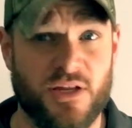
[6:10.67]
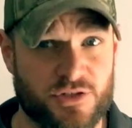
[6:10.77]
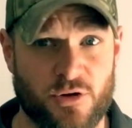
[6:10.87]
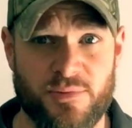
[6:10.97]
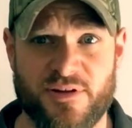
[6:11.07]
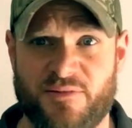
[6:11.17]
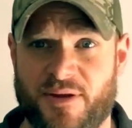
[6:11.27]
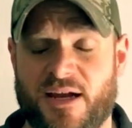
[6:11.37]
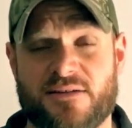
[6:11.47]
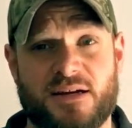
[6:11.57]
that don't believe
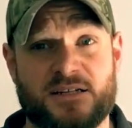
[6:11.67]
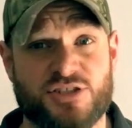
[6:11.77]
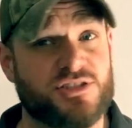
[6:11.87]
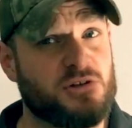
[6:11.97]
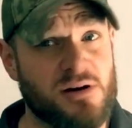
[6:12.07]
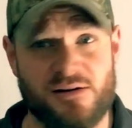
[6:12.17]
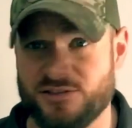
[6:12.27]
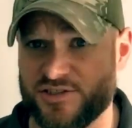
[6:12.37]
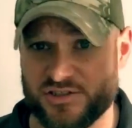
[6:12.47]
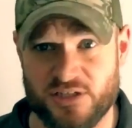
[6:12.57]
me out there, just go
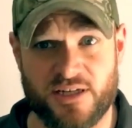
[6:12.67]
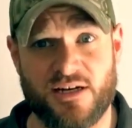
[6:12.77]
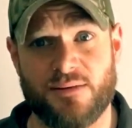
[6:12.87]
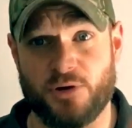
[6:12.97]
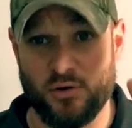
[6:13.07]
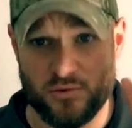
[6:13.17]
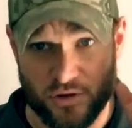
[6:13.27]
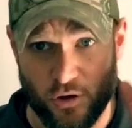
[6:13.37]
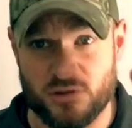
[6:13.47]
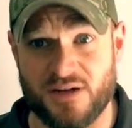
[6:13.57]
out, just look it up, go,
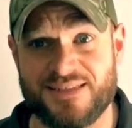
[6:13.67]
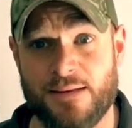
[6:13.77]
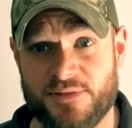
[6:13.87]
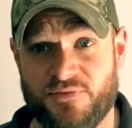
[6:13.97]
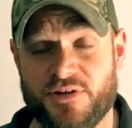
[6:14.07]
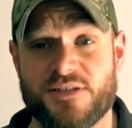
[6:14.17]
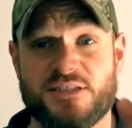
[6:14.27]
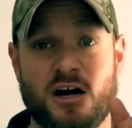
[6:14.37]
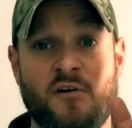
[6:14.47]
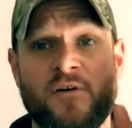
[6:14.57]
go attempt it for
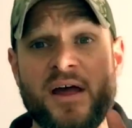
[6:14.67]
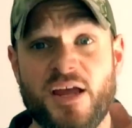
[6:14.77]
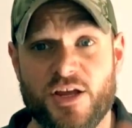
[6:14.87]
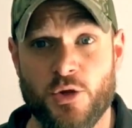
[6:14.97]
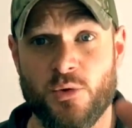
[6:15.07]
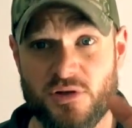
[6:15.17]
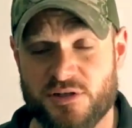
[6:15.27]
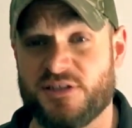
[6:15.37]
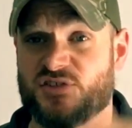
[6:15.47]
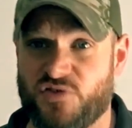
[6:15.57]
yourself. You will
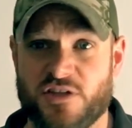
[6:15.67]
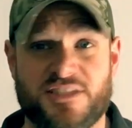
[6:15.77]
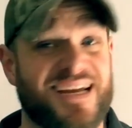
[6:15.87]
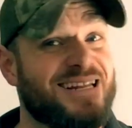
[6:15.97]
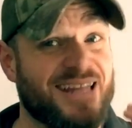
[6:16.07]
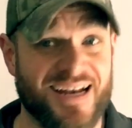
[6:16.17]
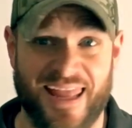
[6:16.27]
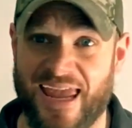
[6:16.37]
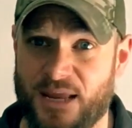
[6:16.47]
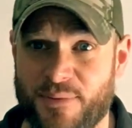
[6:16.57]
learn this firsthand that it
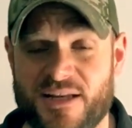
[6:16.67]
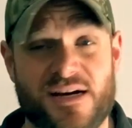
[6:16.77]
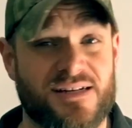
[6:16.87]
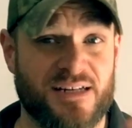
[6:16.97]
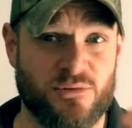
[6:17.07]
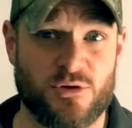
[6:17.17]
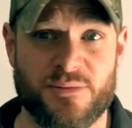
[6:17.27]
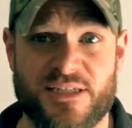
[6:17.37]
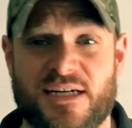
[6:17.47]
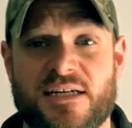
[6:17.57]
can be done and it will
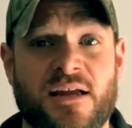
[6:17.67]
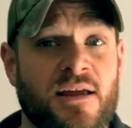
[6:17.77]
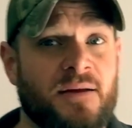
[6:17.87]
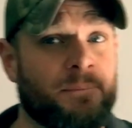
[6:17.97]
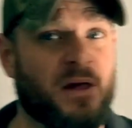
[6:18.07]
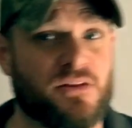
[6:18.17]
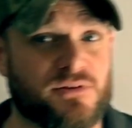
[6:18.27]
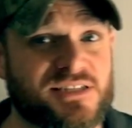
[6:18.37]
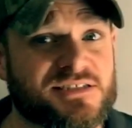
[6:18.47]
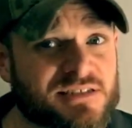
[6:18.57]
be done. Now the
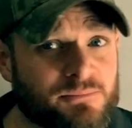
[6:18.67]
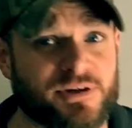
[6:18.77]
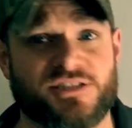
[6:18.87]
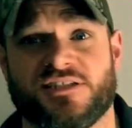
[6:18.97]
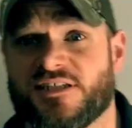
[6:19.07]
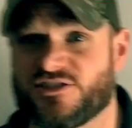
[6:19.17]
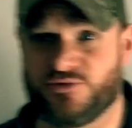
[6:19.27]
reasons I'm preaching this,